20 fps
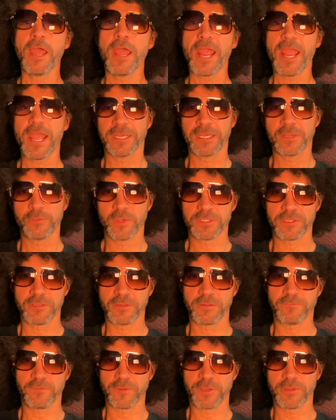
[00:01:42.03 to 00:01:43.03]
And he went to
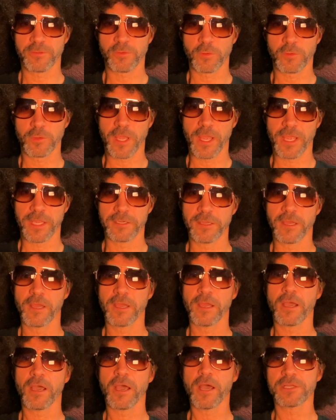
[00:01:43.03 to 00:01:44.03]
the free throw line
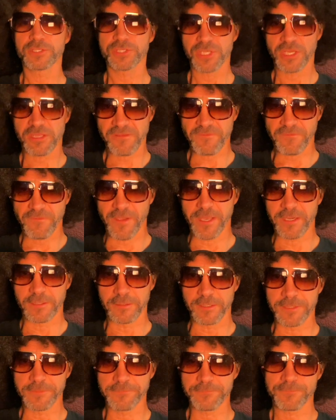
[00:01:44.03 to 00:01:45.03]

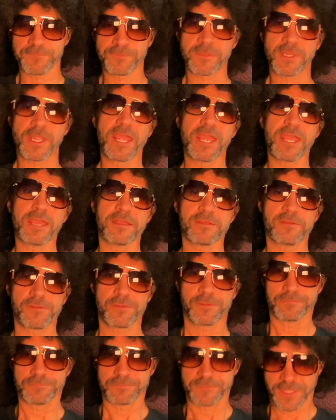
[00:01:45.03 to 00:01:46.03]
unjustifiedly,
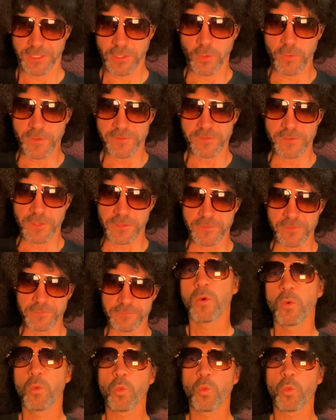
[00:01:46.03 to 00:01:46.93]
as he always does.